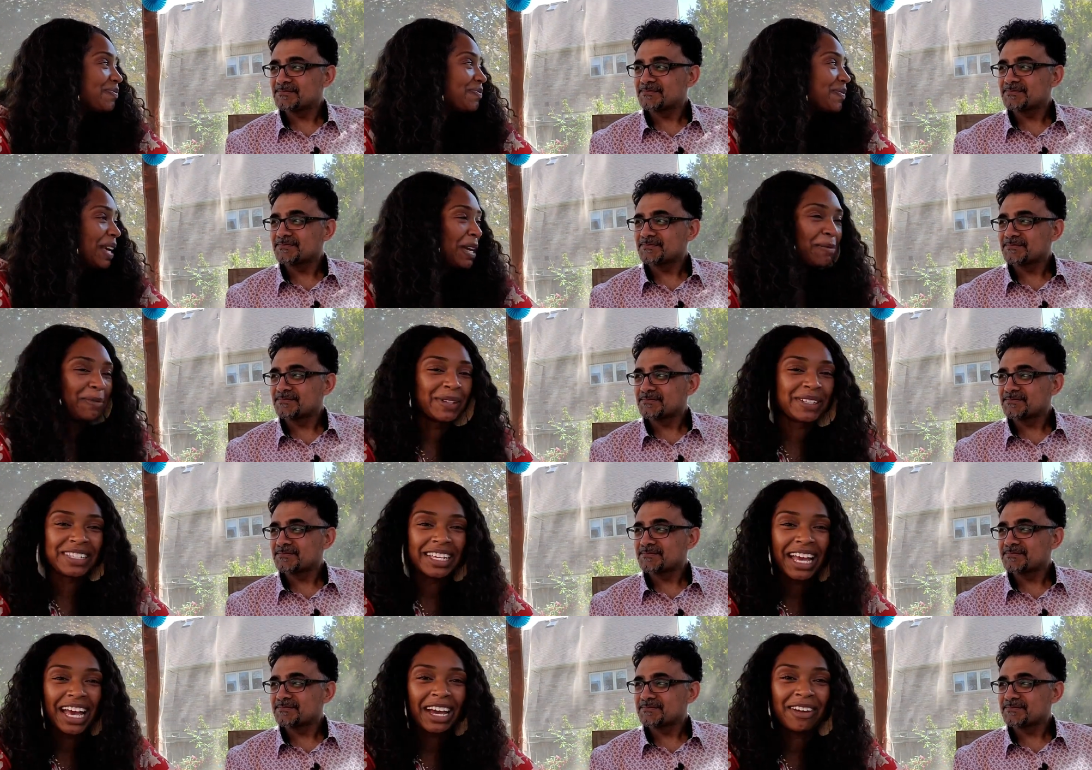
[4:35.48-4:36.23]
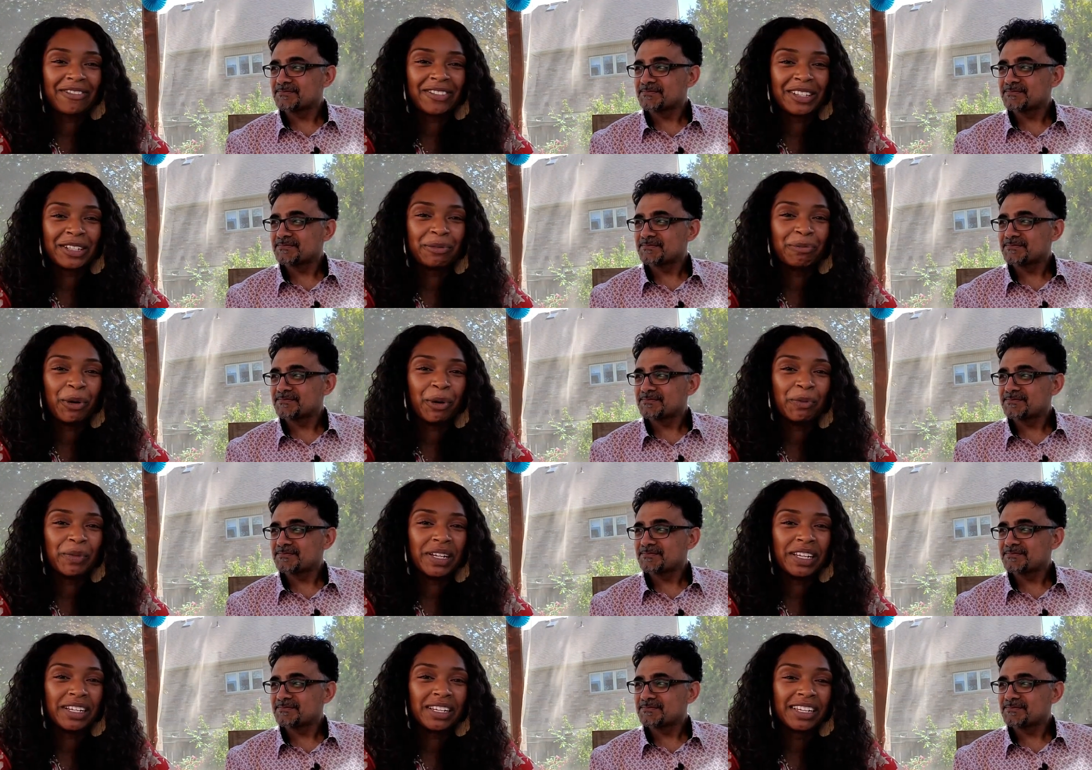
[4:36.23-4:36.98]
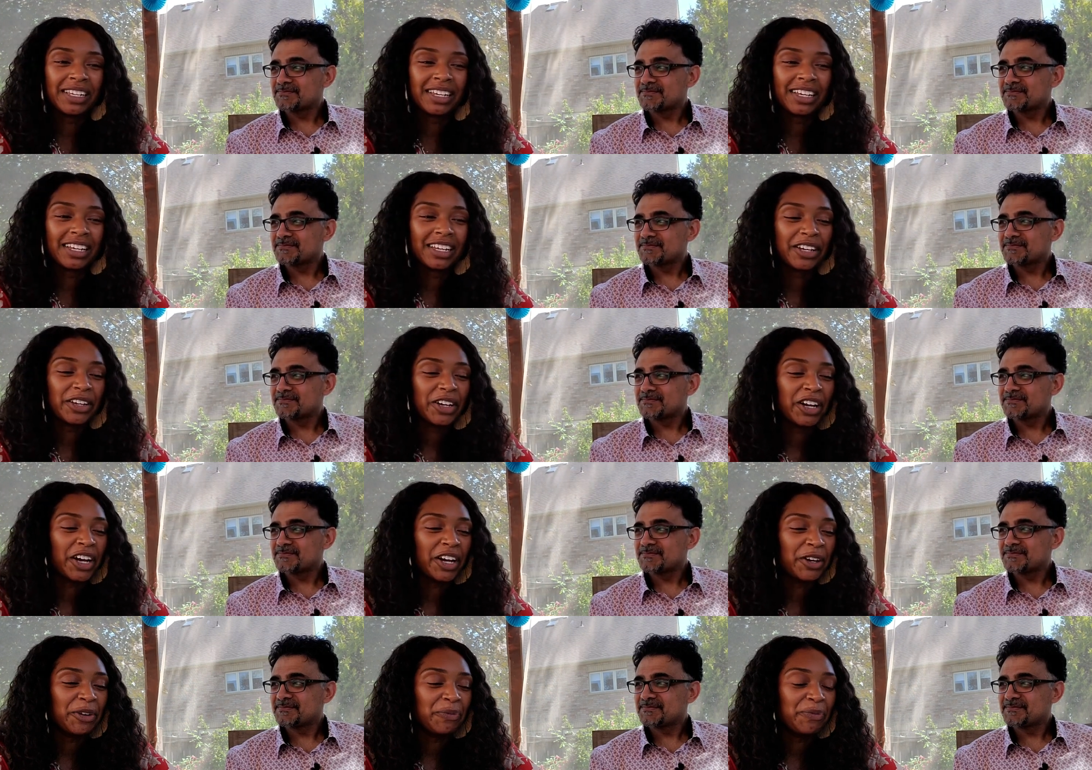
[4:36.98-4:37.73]
Speaker 1: able to have this moment?
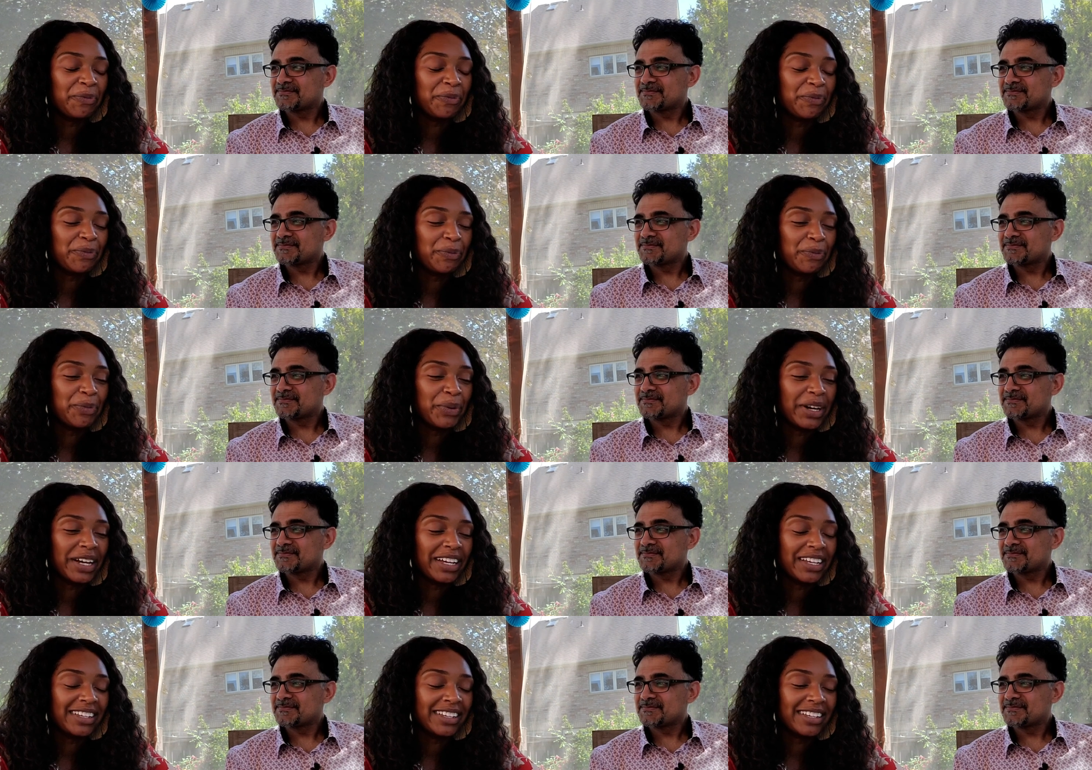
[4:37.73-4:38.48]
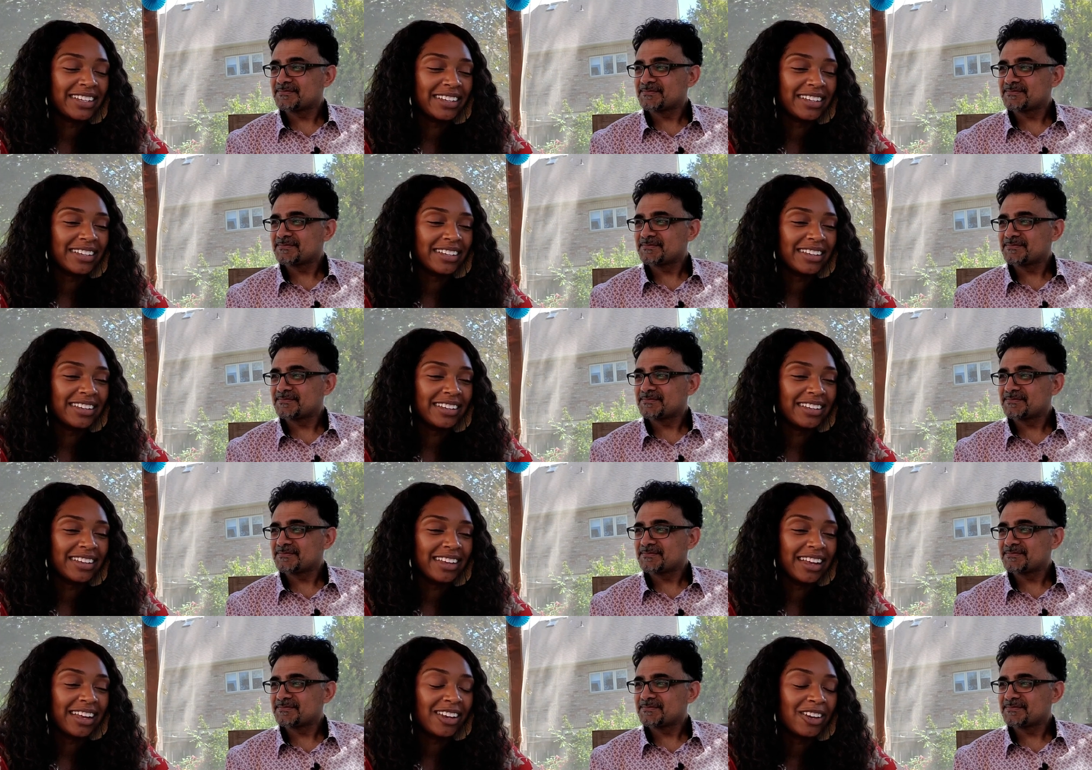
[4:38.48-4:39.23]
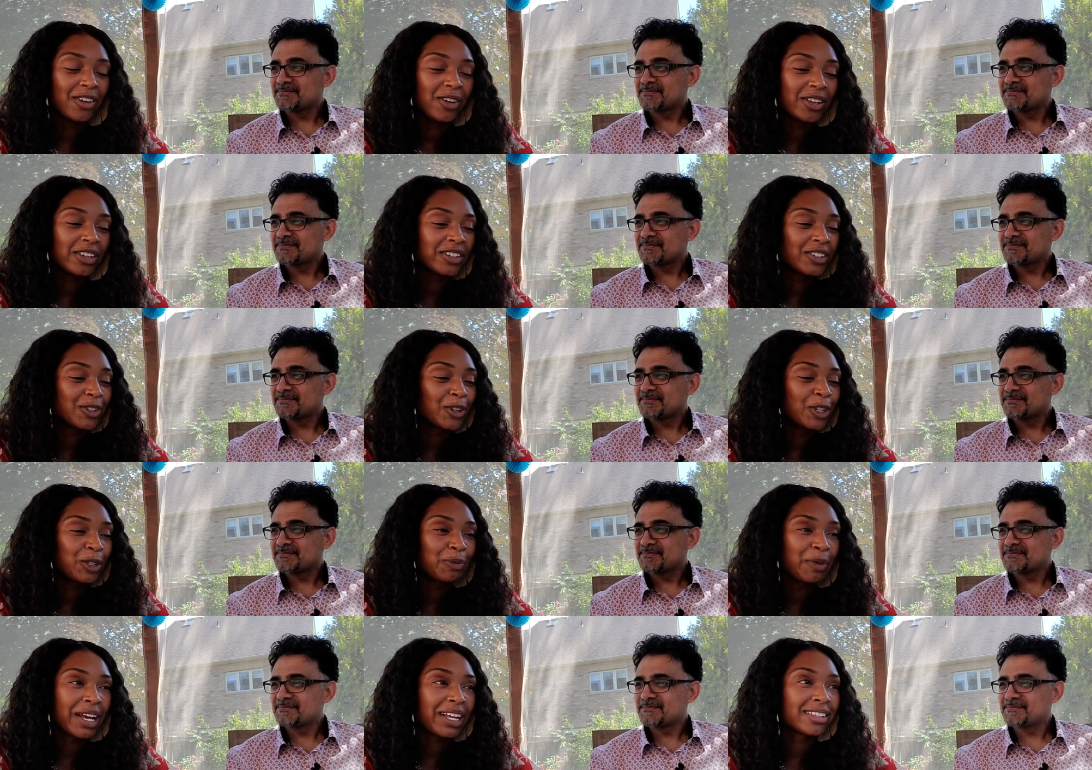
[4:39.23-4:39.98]
Um, but I don't know, it just
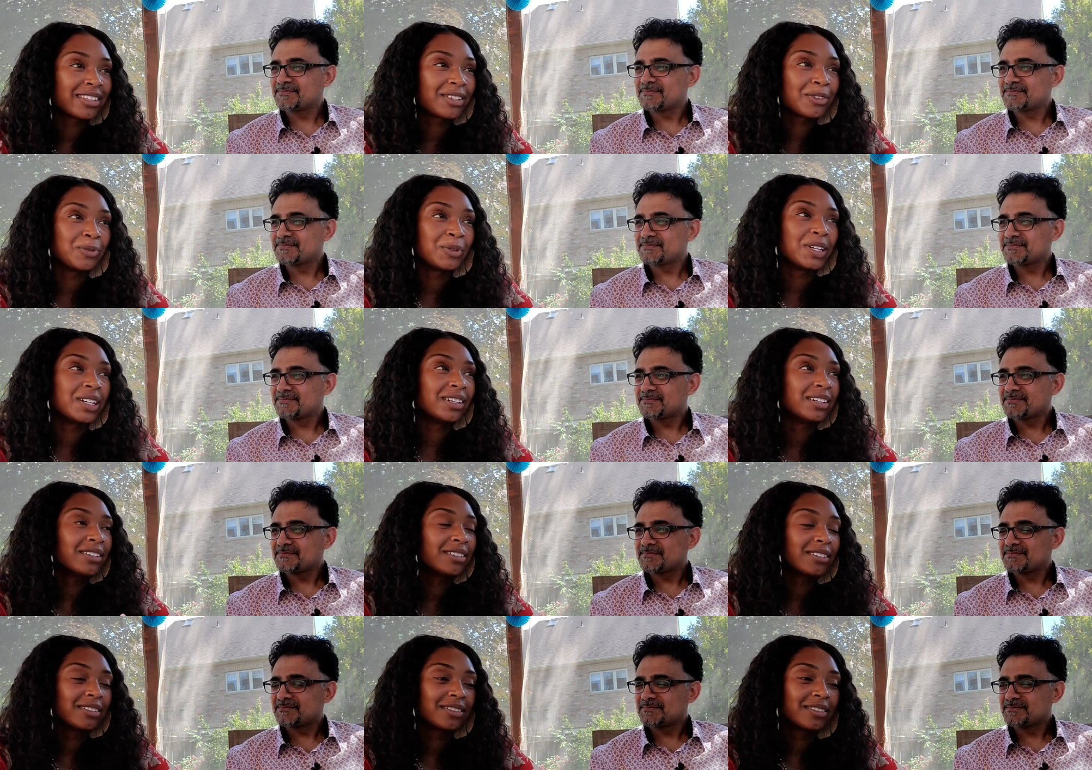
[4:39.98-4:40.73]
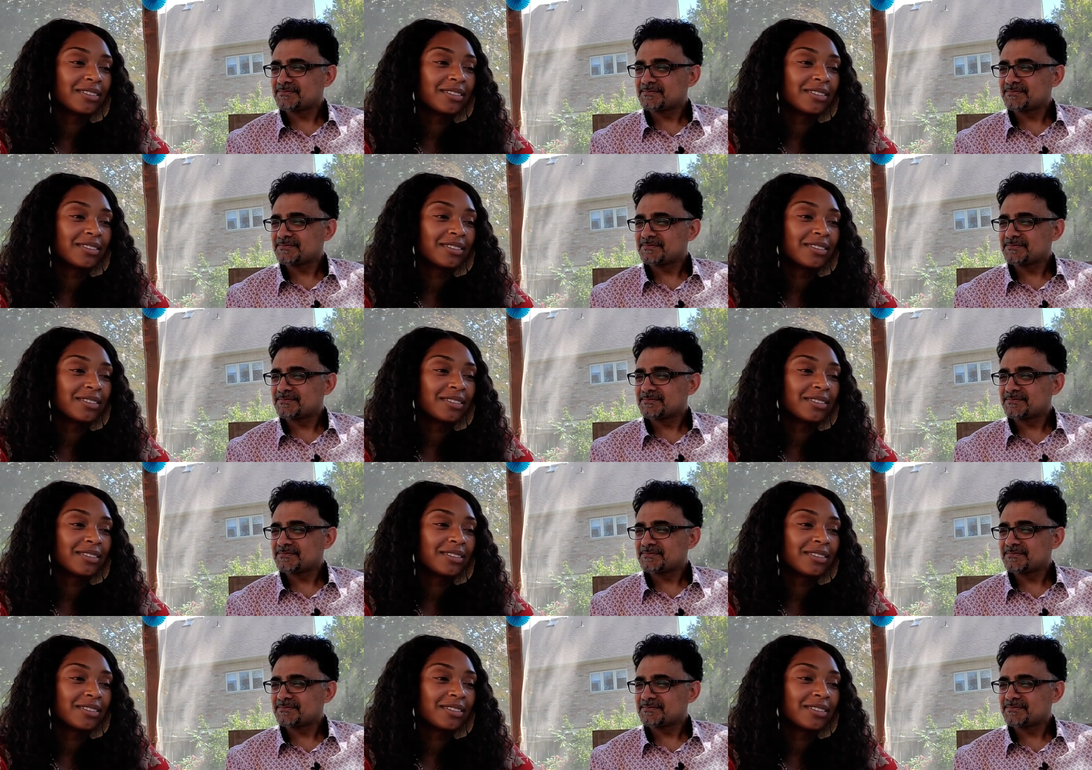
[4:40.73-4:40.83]
goes back to, well,